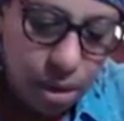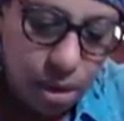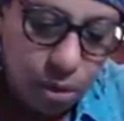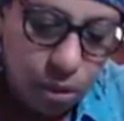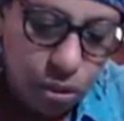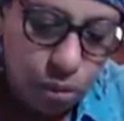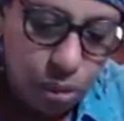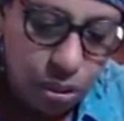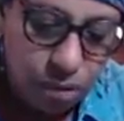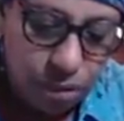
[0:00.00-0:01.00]
I don't want too
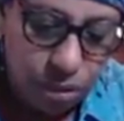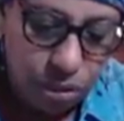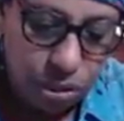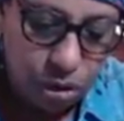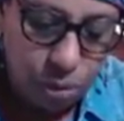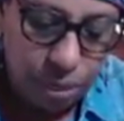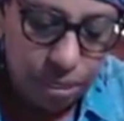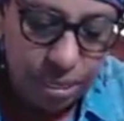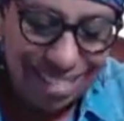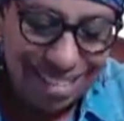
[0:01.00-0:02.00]
much of it to show, but
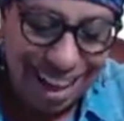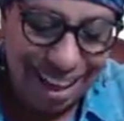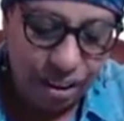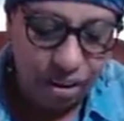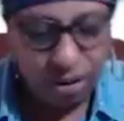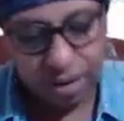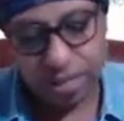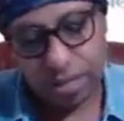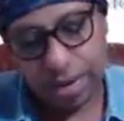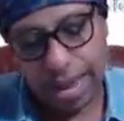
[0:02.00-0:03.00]
it's an anchor.
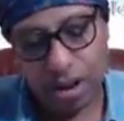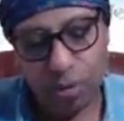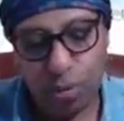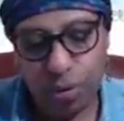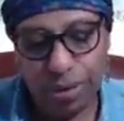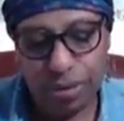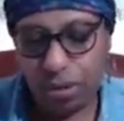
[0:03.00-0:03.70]
It's the anchor point.